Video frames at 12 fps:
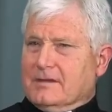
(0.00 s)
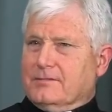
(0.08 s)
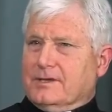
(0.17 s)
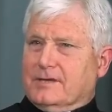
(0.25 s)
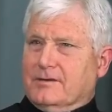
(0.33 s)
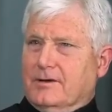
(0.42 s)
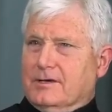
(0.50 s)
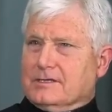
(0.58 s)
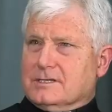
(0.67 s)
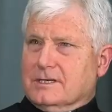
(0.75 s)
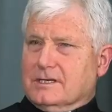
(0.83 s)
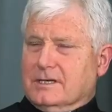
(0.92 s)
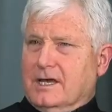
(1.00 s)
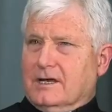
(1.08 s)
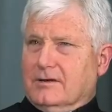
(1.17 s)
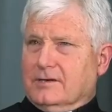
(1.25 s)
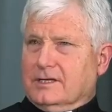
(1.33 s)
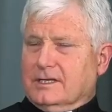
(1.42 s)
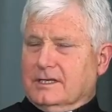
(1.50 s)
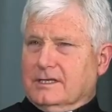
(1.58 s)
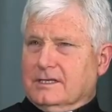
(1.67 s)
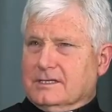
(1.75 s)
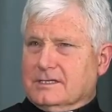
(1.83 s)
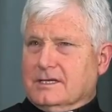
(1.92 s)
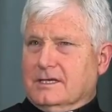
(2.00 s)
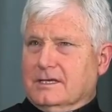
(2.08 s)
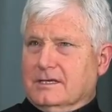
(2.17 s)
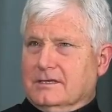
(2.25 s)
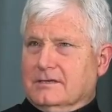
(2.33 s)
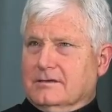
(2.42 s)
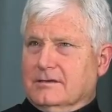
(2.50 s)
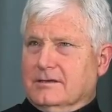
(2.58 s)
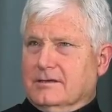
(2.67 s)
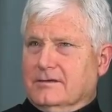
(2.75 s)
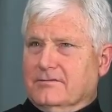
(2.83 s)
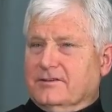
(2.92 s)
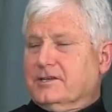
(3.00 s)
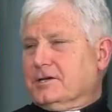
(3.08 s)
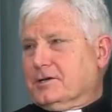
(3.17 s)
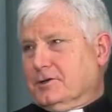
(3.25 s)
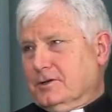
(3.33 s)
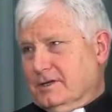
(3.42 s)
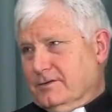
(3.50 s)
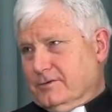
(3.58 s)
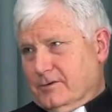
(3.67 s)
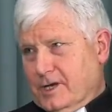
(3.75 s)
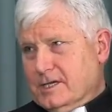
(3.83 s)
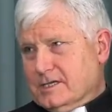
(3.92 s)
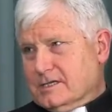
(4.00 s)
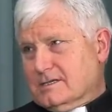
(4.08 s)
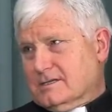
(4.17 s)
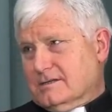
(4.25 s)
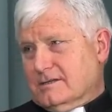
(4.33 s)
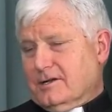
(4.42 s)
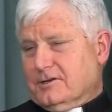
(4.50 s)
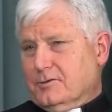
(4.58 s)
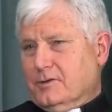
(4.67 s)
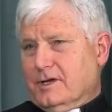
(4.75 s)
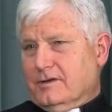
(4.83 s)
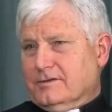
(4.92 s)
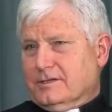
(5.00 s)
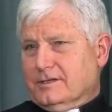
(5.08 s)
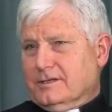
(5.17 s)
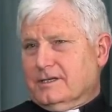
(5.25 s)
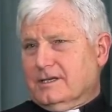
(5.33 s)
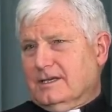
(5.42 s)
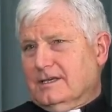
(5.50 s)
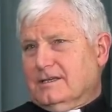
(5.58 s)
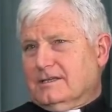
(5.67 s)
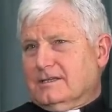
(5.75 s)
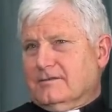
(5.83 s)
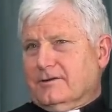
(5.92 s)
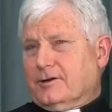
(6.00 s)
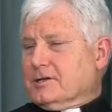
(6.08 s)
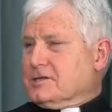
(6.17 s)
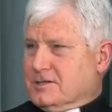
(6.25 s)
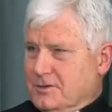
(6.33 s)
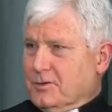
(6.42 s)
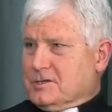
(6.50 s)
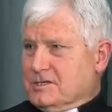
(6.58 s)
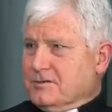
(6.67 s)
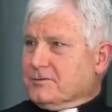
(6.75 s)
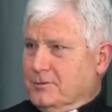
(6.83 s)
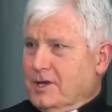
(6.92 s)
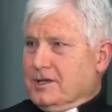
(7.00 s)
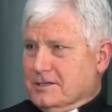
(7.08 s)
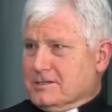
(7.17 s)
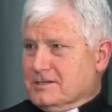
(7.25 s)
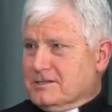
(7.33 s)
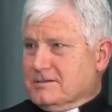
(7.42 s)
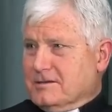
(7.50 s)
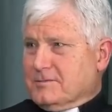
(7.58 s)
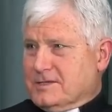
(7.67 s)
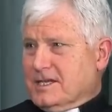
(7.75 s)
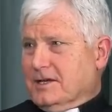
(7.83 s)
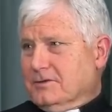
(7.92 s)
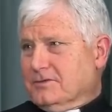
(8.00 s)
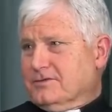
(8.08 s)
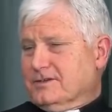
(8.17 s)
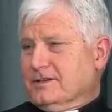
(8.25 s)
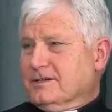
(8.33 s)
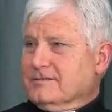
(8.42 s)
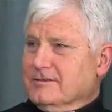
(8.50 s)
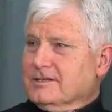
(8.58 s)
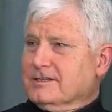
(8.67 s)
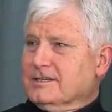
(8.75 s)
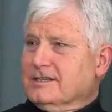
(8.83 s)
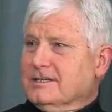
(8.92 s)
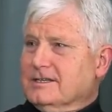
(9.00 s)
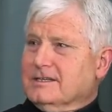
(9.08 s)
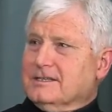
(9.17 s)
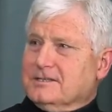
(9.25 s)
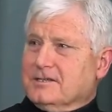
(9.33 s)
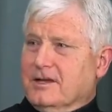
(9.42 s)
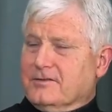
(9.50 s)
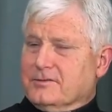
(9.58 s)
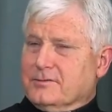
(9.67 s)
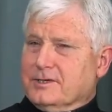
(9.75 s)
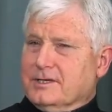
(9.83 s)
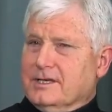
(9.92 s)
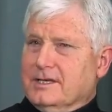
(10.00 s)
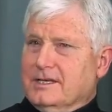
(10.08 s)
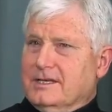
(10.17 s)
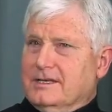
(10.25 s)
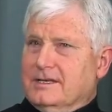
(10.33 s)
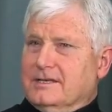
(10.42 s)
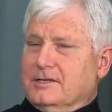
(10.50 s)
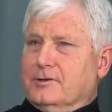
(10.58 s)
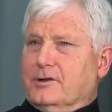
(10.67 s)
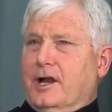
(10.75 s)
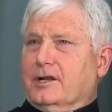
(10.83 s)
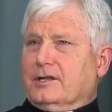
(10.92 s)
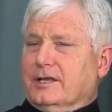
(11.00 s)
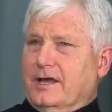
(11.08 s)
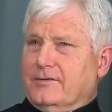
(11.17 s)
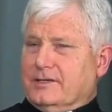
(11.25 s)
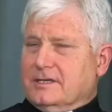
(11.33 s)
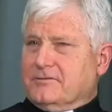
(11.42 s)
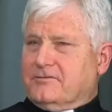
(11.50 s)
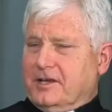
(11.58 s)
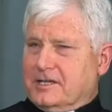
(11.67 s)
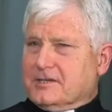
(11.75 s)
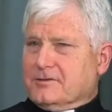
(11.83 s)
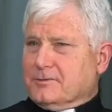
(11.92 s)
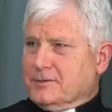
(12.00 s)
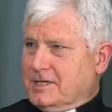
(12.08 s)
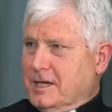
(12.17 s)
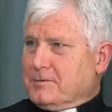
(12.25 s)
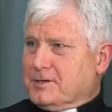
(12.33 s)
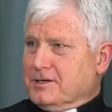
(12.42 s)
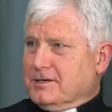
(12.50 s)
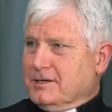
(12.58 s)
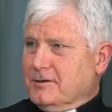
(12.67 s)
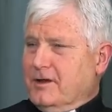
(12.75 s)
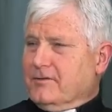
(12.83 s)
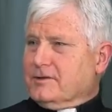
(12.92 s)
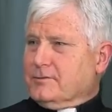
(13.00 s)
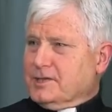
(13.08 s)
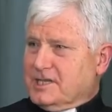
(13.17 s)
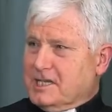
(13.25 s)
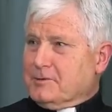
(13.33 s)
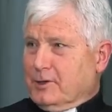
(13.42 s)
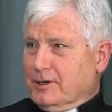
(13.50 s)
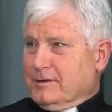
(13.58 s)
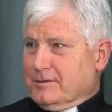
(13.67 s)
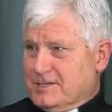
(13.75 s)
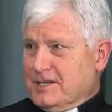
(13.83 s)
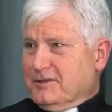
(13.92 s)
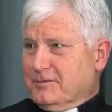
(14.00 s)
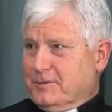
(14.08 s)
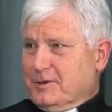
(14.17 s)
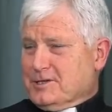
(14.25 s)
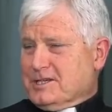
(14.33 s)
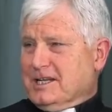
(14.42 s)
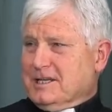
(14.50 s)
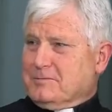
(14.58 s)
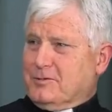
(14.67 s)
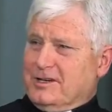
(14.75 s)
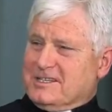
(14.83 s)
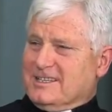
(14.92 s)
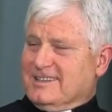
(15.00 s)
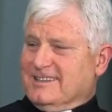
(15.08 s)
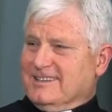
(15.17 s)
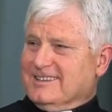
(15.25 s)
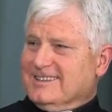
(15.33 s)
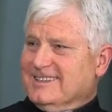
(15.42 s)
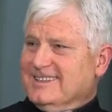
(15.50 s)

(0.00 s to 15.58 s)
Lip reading: because it not only is a vehicle of grace, there you have the very source of grace himself there, right? You don't only have the effects of the redemption, you have the Redeemer himself personally present there.